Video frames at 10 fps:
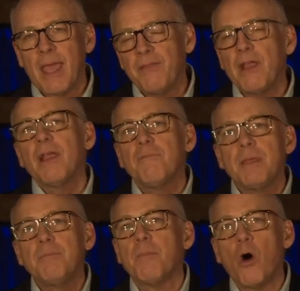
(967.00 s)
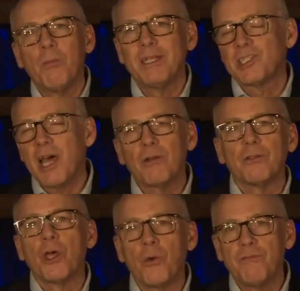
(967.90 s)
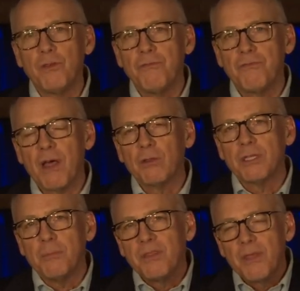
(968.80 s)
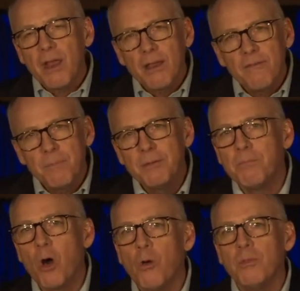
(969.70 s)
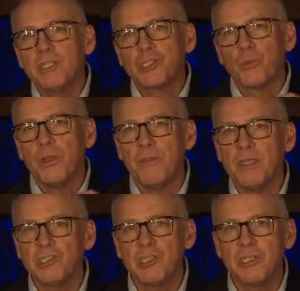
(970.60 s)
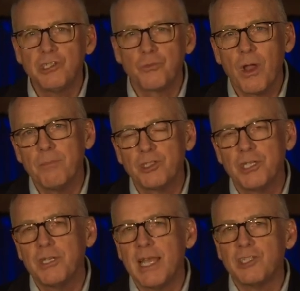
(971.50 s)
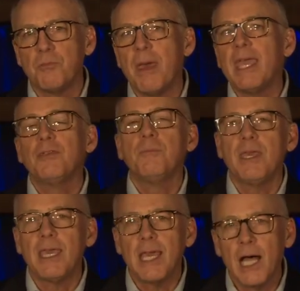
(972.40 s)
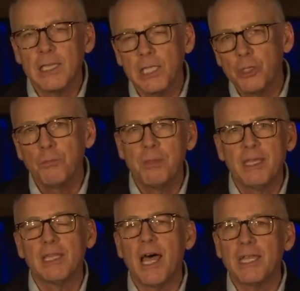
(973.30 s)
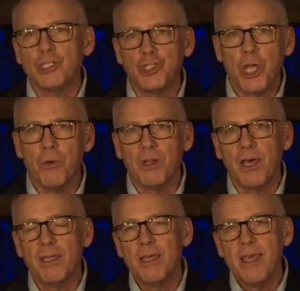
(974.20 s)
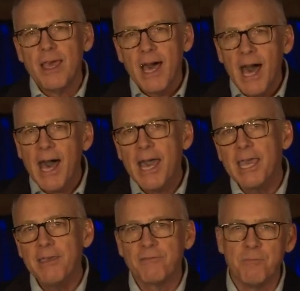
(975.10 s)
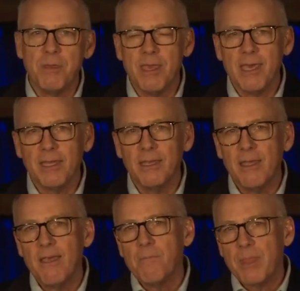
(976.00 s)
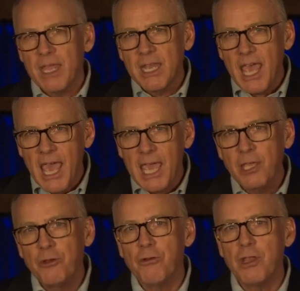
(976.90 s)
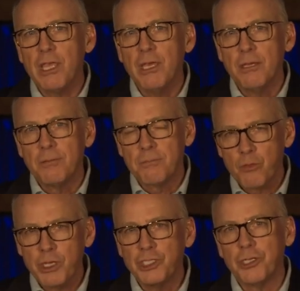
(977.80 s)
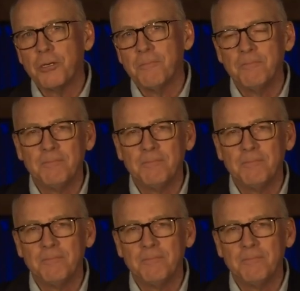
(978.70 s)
And there have been moments, I don't know if you've felt it, but there have been moments when this disruption has made me a little bit like Jonah. I have been an angry preacher.